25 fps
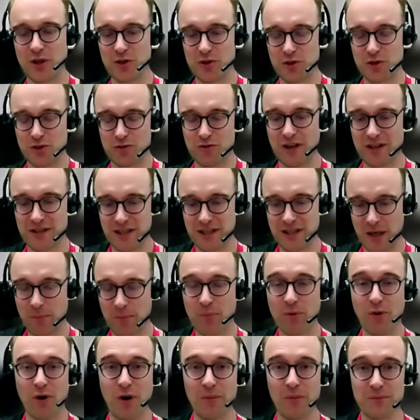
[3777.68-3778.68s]
constructing
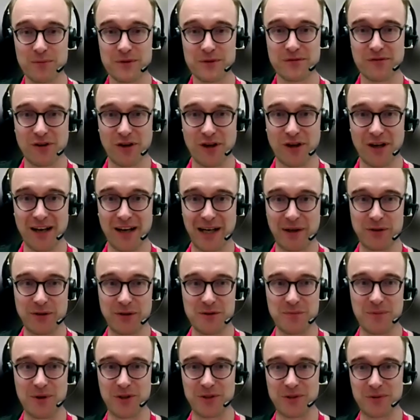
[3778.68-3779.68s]
a prompt for a language